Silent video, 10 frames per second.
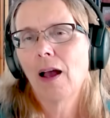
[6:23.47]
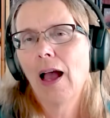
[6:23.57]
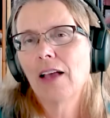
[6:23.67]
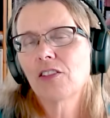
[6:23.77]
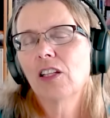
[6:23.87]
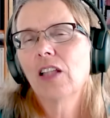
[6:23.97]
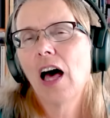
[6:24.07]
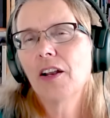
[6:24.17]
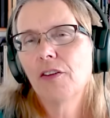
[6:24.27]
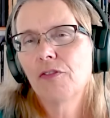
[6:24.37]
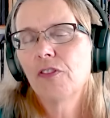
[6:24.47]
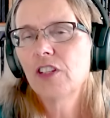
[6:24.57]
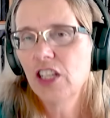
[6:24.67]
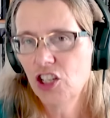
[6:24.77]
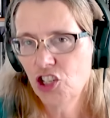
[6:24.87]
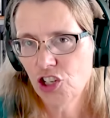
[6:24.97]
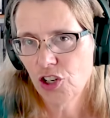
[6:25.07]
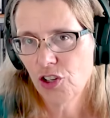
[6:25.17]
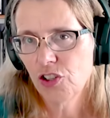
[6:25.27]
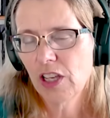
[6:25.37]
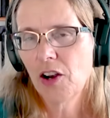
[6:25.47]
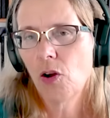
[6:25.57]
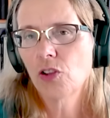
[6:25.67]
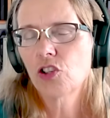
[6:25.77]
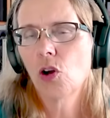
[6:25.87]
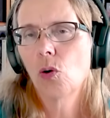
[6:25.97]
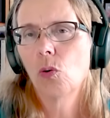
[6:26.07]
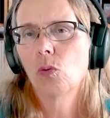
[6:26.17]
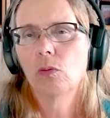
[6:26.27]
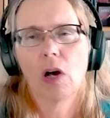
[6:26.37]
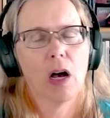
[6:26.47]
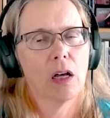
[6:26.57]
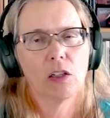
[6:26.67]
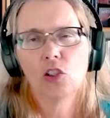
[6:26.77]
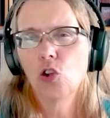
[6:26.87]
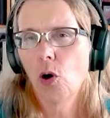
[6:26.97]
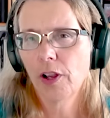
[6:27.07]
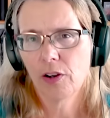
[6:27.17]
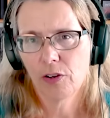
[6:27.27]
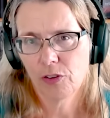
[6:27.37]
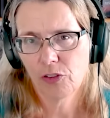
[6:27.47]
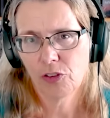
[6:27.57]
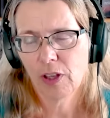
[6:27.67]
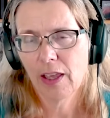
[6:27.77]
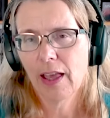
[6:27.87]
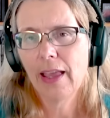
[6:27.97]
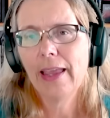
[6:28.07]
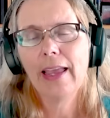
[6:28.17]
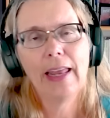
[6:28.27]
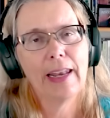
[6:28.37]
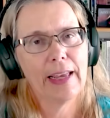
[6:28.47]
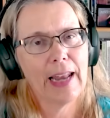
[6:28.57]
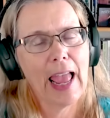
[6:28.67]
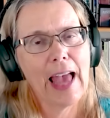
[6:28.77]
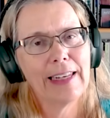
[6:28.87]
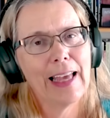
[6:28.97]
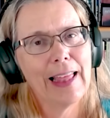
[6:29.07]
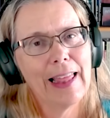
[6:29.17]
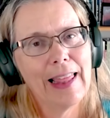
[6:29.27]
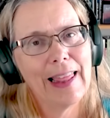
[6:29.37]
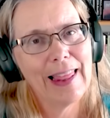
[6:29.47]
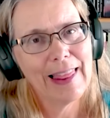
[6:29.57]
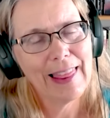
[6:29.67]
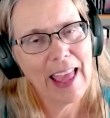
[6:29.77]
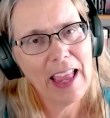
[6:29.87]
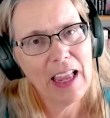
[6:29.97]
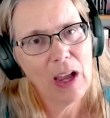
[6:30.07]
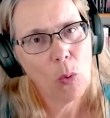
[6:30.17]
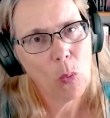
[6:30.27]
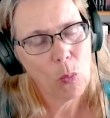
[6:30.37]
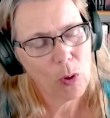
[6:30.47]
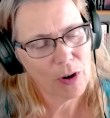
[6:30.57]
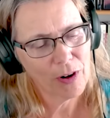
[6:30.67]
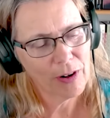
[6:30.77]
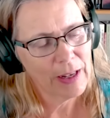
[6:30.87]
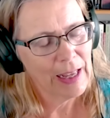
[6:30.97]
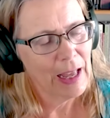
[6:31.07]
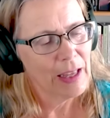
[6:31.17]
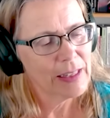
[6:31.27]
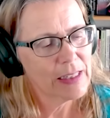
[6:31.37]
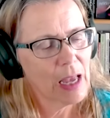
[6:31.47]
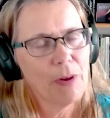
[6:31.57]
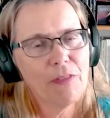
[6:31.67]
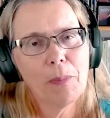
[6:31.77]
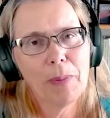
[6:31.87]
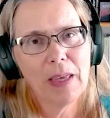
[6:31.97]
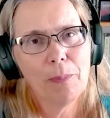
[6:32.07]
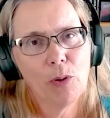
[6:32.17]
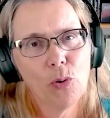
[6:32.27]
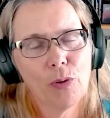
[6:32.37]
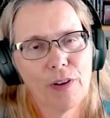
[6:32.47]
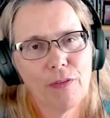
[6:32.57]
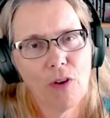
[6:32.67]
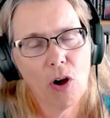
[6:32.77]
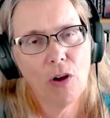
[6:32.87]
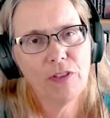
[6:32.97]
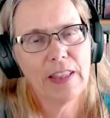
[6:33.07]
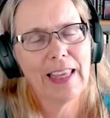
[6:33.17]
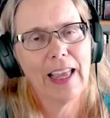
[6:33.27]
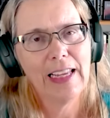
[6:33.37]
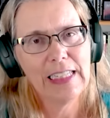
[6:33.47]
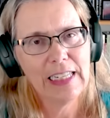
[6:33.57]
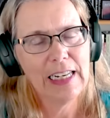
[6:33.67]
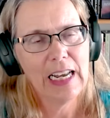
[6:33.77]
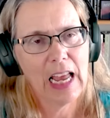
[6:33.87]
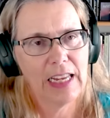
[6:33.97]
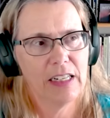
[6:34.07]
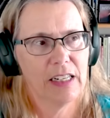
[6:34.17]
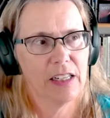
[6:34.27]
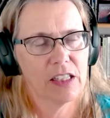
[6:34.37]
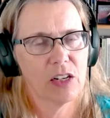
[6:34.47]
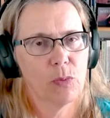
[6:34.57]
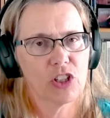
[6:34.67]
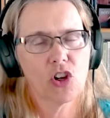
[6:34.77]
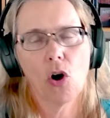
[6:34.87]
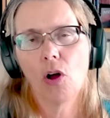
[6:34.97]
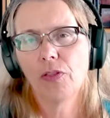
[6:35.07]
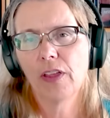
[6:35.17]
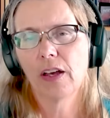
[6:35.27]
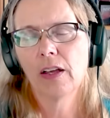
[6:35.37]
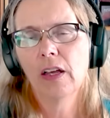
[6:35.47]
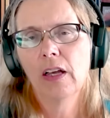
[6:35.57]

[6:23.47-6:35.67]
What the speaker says: has a lot of teachers and also lawyers in it, and they were some of the people who were involved in the 1890s in what's called the